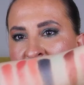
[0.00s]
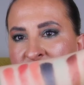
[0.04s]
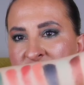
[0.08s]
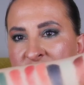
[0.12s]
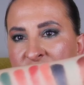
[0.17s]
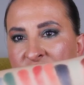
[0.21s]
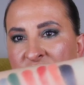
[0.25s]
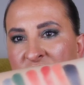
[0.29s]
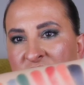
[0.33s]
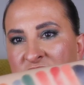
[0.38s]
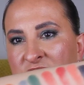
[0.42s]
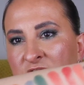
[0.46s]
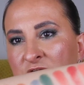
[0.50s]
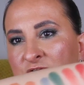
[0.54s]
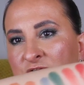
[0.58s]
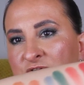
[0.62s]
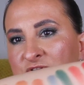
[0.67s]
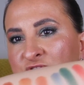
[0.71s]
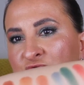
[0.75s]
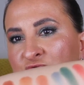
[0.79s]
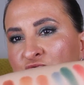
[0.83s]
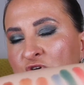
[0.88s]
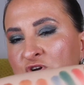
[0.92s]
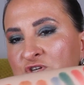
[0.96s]
So these are all the
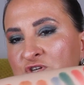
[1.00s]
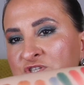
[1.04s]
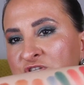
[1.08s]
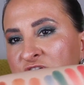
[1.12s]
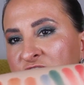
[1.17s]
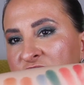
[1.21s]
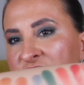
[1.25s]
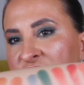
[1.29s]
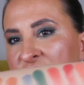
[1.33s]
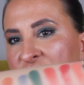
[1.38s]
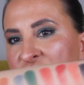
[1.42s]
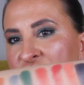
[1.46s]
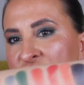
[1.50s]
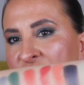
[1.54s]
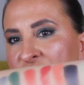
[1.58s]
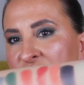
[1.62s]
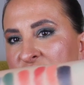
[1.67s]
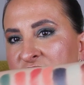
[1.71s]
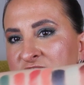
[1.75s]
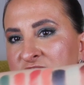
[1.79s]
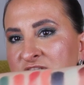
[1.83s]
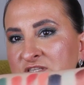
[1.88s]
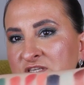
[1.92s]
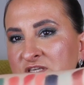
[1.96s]
swatches. As you can
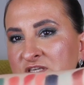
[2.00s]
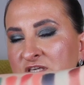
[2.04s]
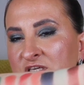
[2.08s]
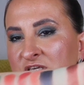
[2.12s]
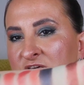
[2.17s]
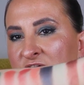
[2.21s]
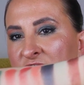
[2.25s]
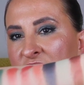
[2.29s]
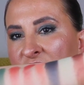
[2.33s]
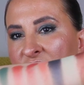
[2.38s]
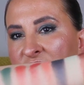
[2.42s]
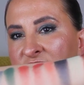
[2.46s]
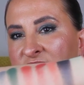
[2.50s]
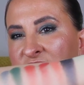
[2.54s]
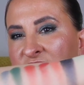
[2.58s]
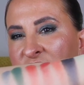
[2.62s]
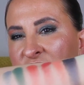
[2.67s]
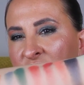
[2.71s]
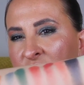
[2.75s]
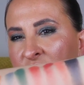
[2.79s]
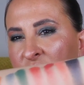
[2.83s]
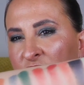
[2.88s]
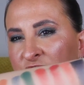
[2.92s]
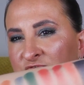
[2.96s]
see,
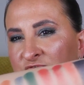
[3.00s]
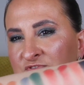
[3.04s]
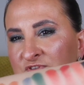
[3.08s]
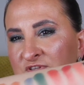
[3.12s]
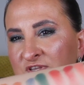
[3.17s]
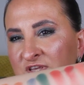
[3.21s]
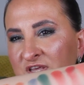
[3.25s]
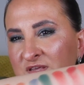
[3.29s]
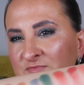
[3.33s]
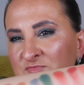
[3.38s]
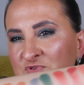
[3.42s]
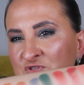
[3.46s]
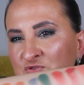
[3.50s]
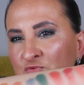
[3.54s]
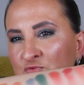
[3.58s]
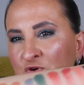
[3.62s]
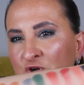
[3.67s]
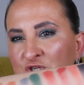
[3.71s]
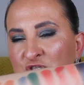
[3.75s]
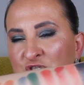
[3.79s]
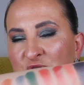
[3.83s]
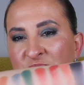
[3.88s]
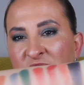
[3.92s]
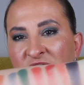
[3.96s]
some of them
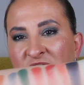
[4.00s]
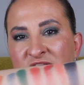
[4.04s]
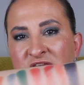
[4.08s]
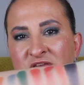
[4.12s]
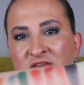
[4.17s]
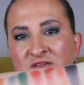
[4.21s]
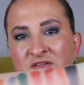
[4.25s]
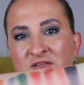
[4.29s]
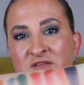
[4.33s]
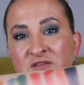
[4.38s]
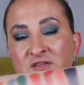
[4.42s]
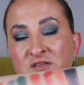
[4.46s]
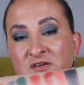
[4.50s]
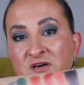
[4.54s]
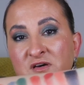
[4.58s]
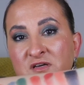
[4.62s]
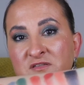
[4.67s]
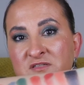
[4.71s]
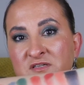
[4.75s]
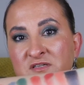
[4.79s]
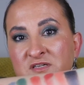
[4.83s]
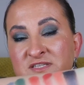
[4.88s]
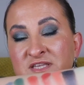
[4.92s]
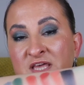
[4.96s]
swatched better than the
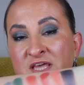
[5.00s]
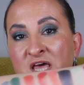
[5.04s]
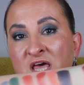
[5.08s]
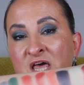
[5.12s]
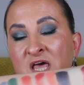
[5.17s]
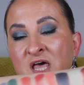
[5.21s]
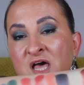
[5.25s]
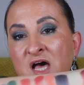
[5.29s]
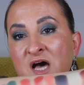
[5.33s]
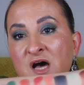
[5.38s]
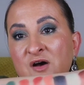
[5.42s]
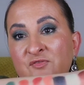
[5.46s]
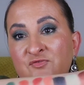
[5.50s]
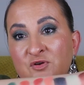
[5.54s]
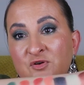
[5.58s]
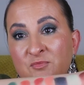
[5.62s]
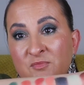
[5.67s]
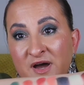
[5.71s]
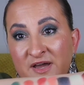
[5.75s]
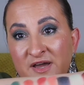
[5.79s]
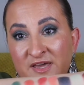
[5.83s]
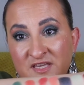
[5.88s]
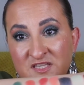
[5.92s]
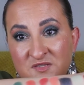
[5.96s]
others. From
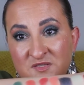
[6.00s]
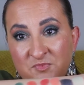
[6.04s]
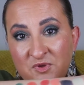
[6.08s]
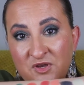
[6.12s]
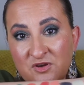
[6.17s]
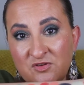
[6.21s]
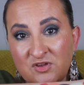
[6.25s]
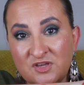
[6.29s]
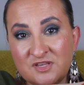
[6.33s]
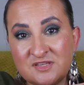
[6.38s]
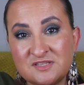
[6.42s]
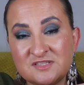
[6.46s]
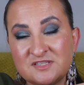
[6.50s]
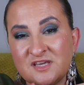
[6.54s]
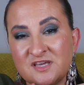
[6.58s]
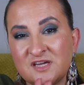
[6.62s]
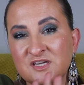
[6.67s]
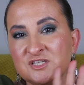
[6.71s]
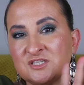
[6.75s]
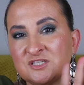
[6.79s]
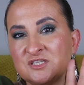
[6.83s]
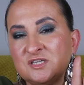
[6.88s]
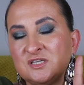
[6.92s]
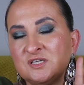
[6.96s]
my experience, they
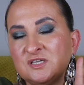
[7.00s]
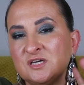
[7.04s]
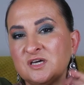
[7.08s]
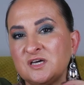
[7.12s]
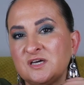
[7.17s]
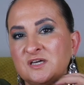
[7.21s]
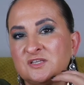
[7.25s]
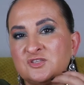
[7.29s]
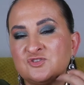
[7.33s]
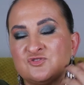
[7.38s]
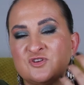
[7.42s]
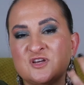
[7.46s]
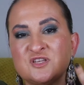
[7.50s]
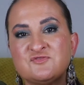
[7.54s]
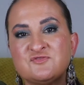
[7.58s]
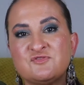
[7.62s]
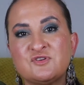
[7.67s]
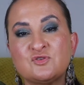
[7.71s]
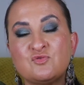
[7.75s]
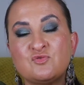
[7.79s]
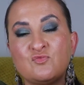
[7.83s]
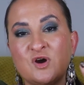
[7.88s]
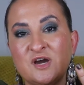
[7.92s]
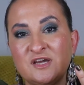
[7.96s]
actually
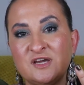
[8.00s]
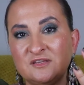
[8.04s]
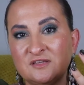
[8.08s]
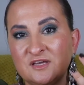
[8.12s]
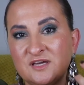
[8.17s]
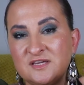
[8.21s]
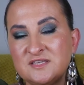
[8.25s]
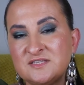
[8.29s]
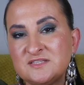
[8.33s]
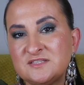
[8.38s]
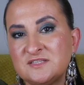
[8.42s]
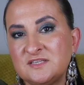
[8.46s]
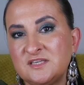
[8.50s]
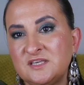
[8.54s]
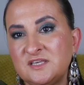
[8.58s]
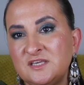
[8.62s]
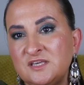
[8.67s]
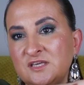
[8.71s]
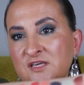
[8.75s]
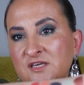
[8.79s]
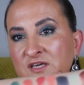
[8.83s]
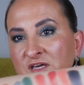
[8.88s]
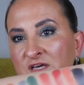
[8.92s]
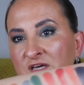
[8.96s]
transferred quite
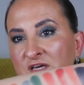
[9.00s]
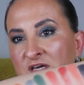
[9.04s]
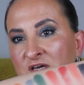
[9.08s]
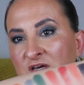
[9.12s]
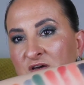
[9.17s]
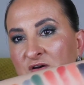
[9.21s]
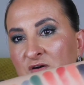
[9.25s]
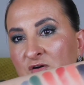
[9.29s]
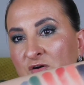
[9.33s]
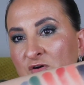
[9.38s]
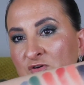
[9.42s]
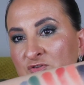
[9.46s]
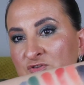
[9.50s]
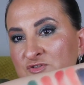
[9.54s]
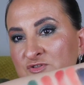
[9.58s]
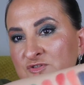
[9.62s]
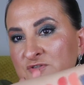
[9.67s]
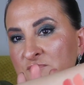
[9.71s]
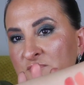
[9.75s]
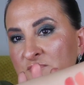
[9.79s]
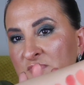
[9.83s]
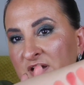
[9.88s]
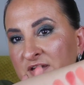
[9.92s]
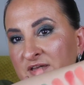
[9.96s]
nicely on
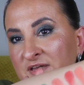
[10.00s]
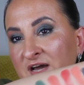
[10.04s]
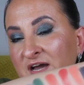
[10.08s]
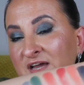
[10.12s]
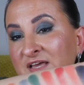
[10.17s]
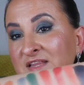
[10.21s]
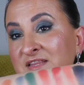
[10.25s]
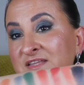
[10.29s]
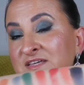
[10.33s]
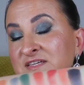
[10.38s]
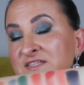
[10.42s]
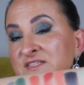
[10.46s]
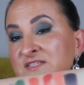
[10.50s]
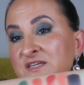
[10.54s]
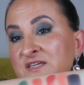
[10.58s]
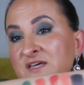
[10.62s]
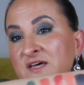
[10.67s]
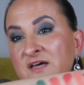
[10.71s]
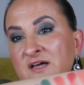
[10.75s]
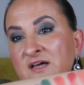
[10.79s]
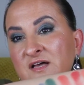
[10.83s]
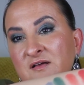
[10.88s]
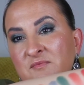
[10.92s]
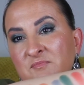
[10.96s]
my eyelid,
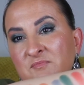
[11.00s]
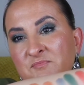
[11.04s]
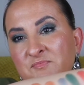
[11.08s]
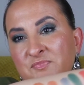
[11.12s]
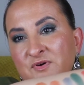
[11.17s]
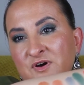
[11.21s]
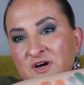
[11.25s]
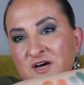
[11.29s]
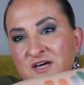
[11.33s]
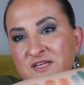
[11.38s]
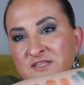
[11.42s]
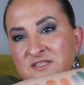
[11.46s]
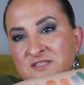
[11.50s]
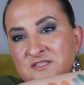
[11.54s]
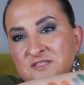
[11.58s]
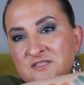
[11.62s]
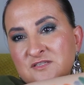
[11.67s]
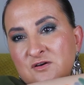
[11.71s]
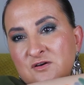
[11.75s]
but